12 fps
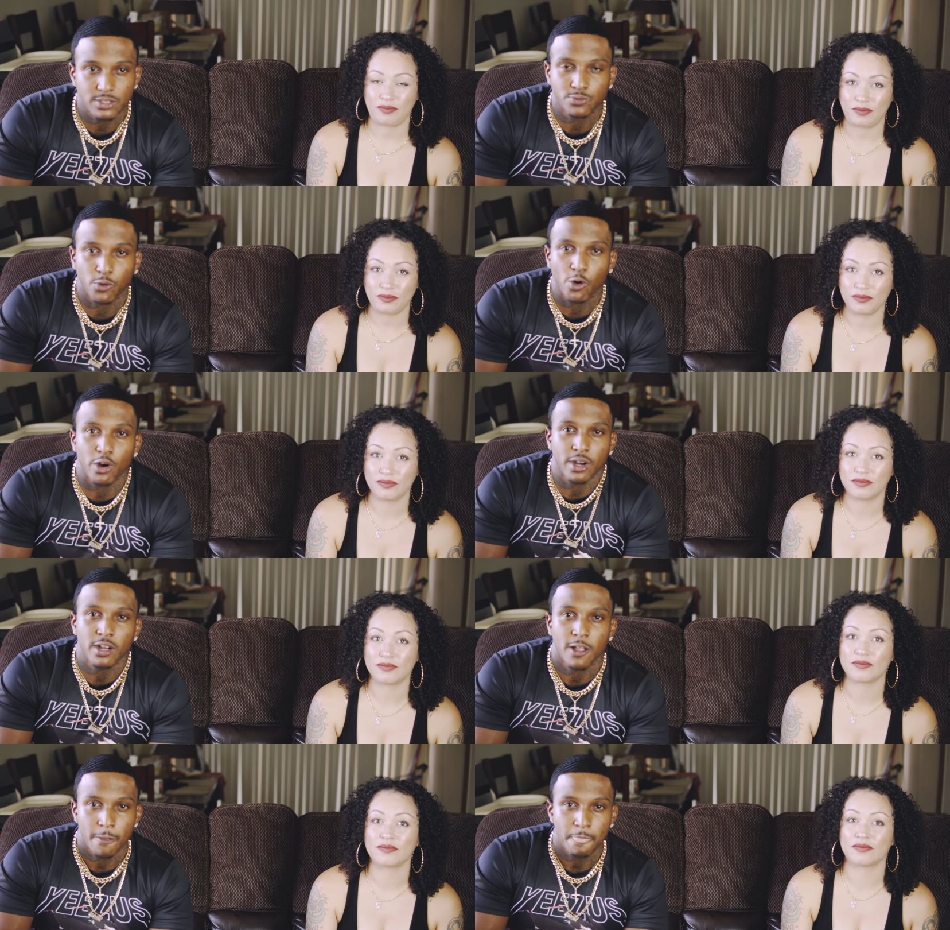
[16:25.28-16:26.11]
Speaker 1: it's
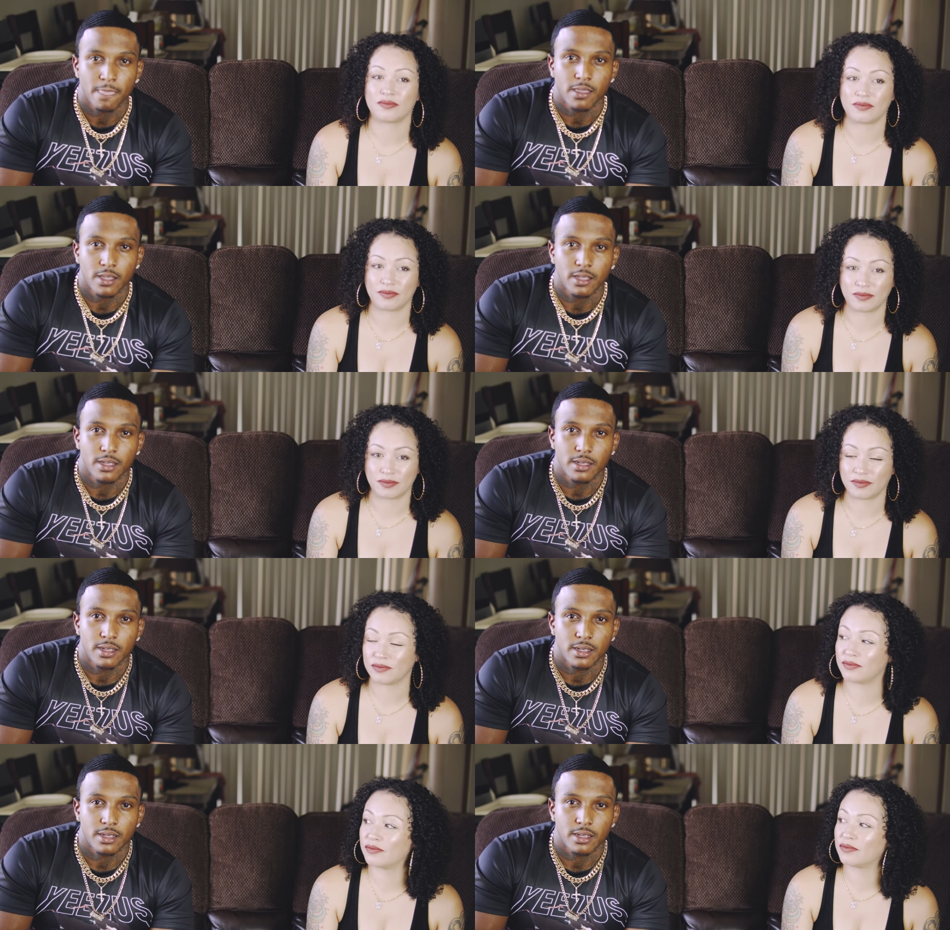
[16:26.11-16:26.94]
for
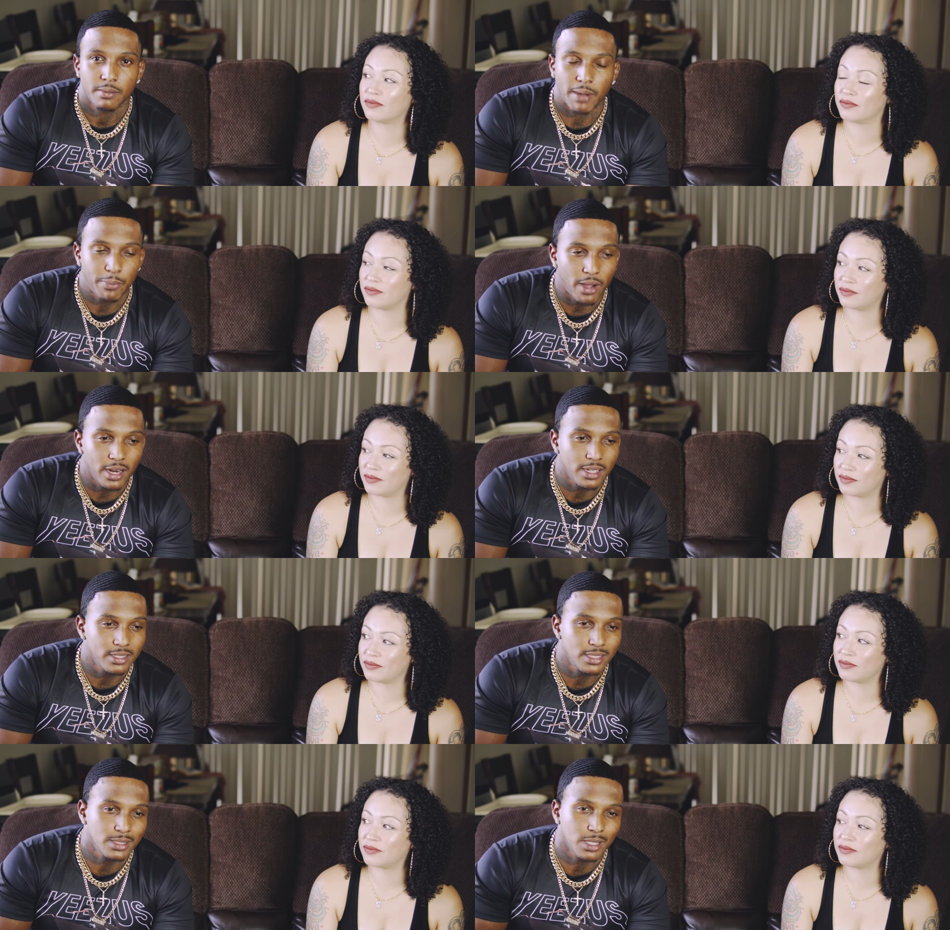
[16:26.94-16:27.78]
my product
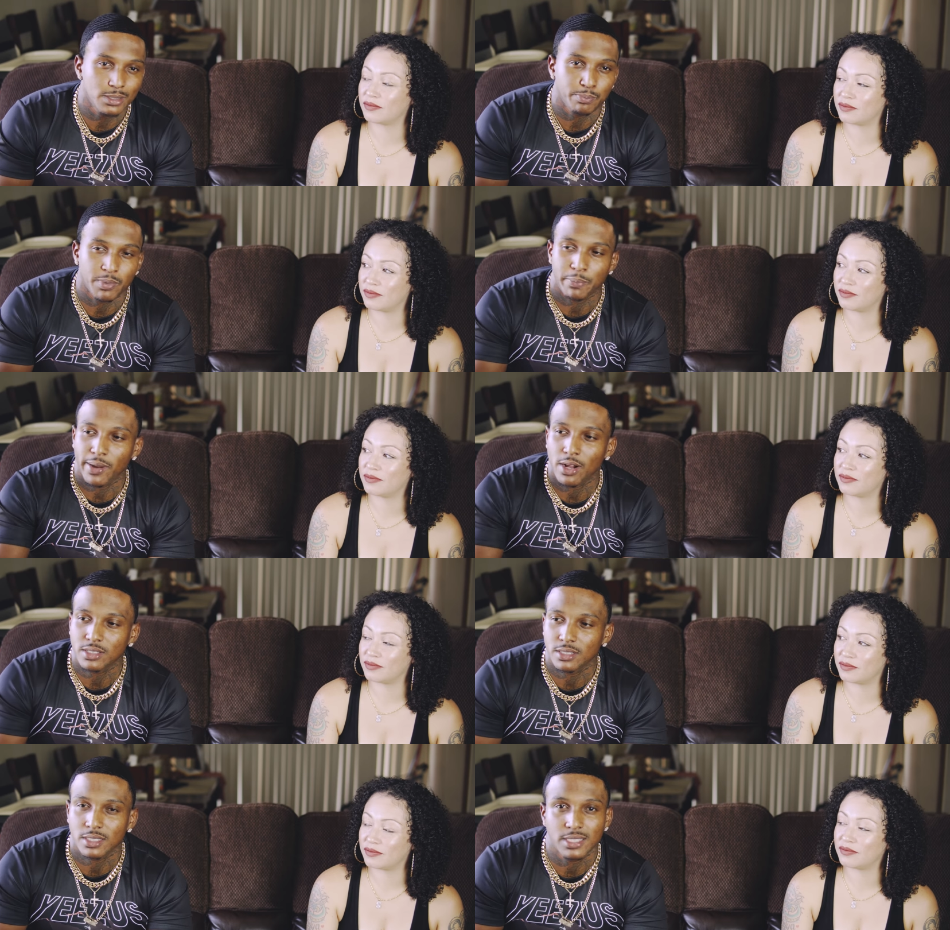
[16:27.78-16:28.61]
is compared
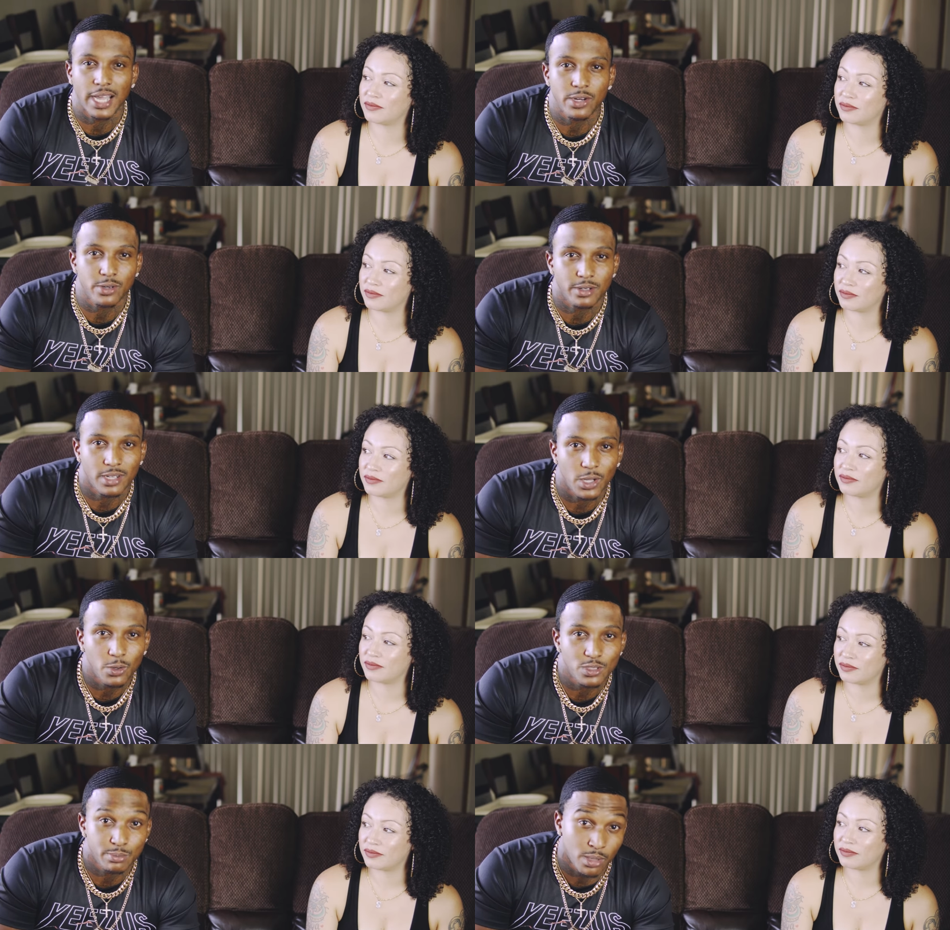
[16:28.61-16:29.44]
to designer
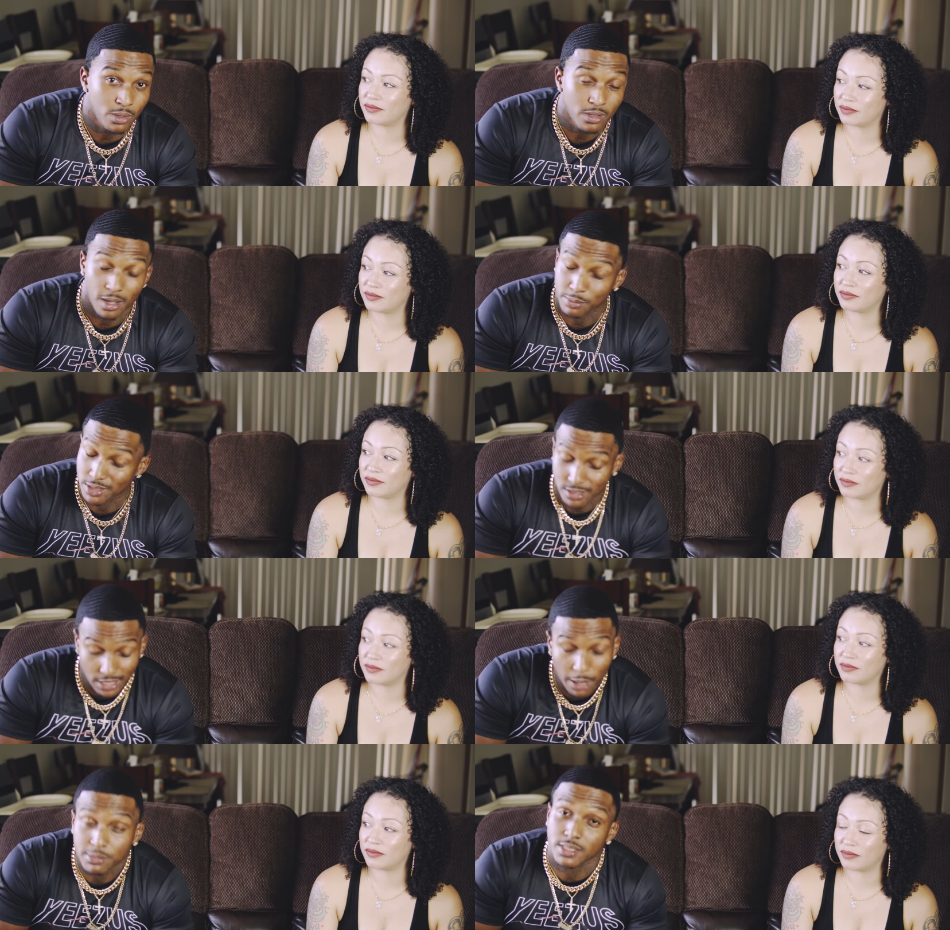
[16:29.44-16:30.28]
clothes, bro. I'm just
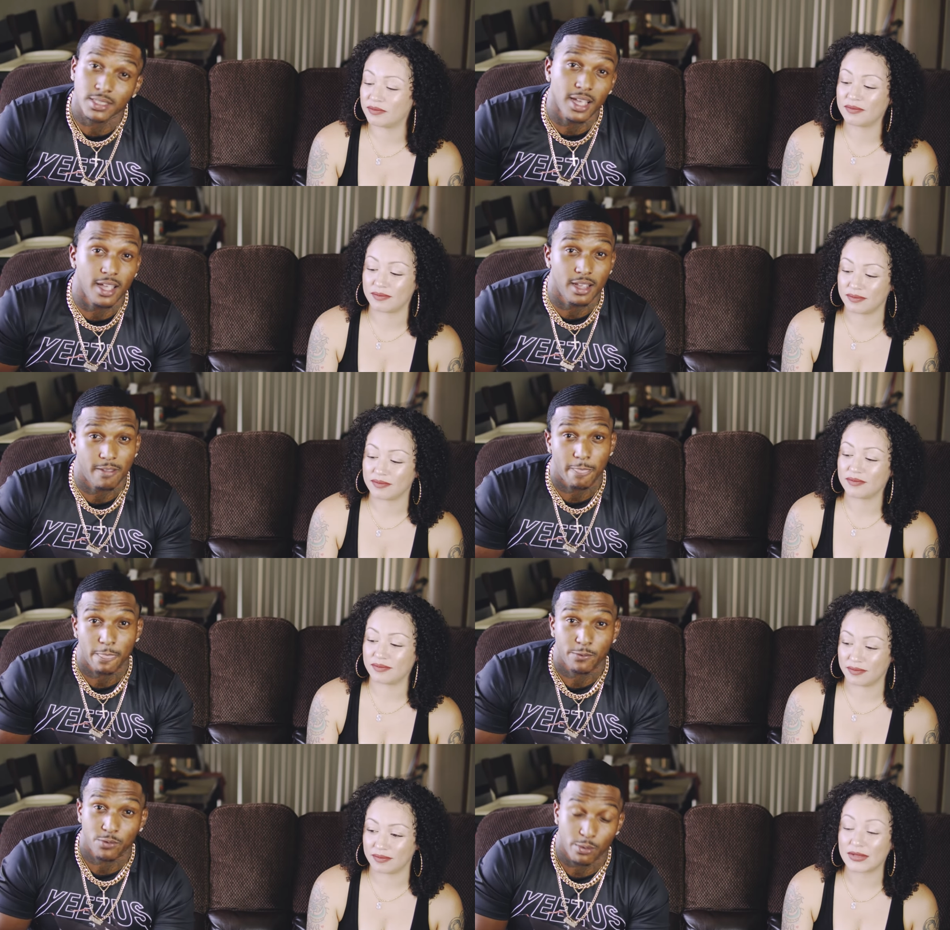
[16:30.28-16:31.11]
saying
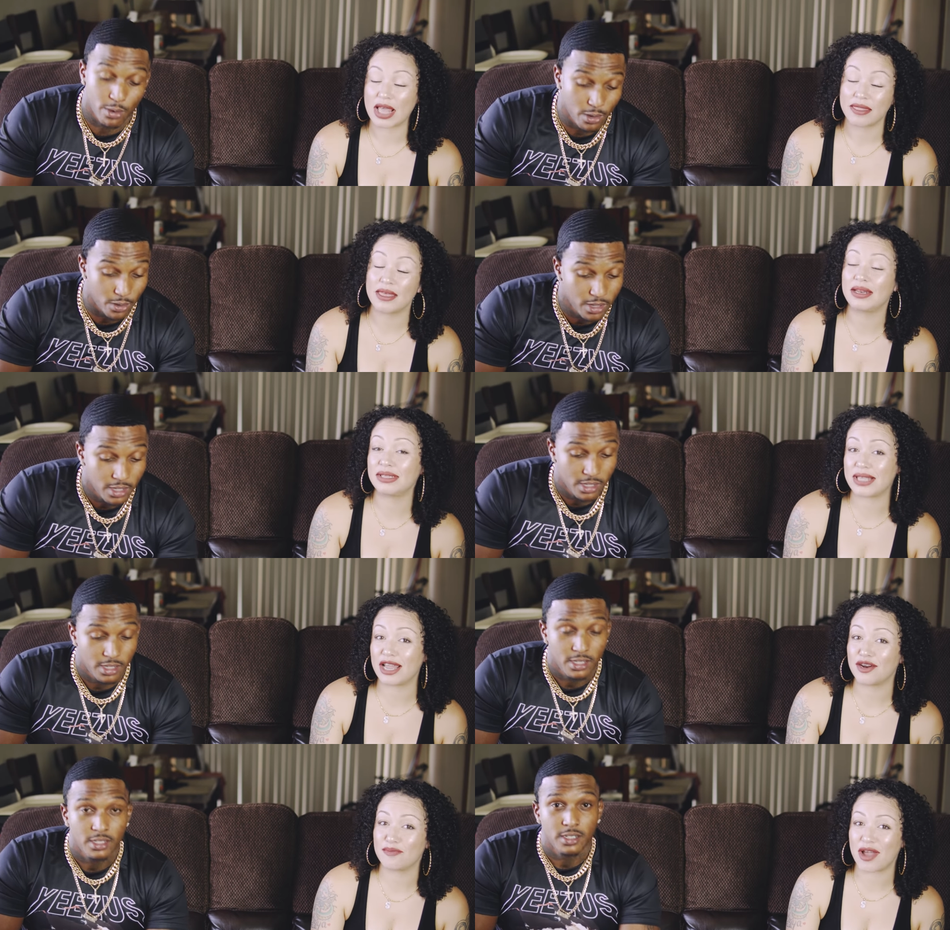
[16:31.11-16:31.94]
for
Speaker 2: real. The
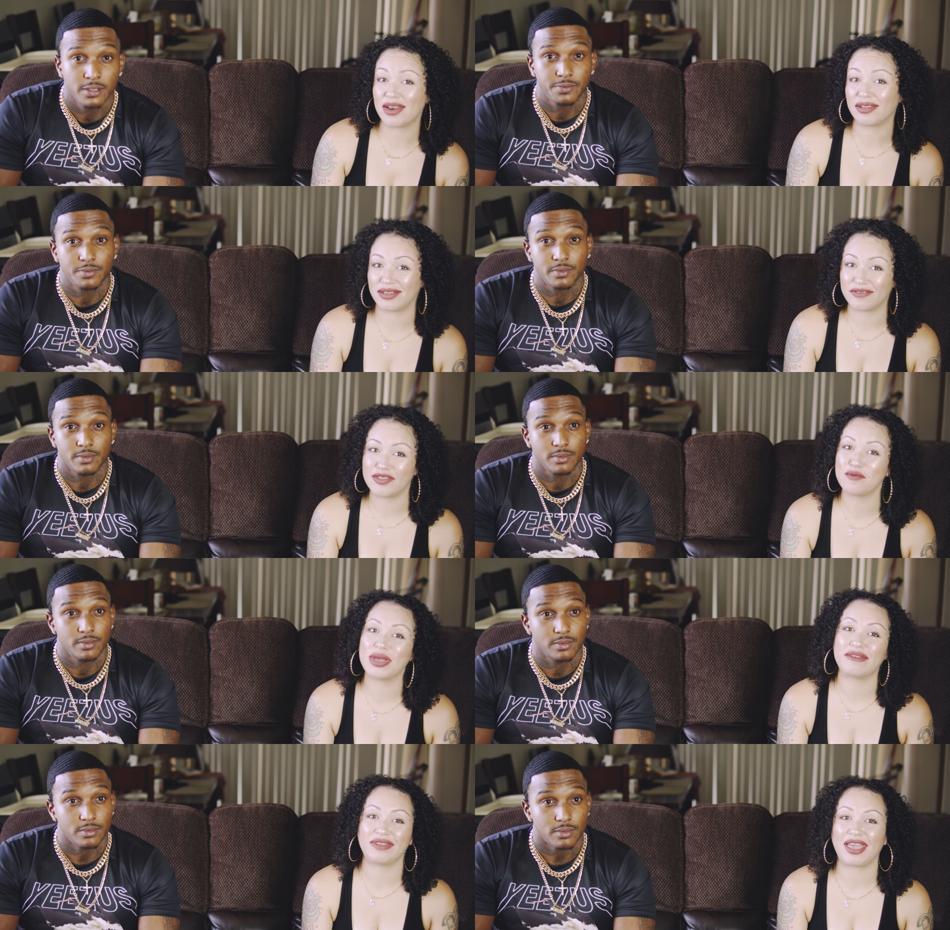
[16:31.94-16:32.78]
designer product of the
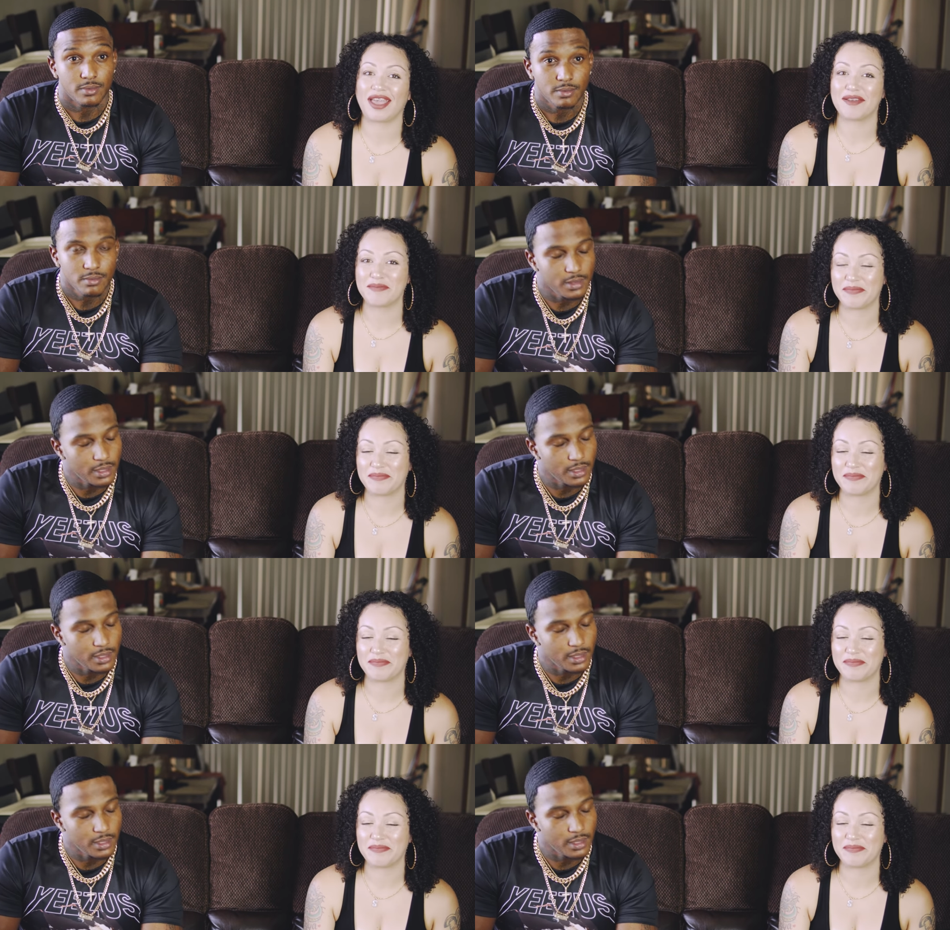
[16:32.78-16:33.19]
wave game.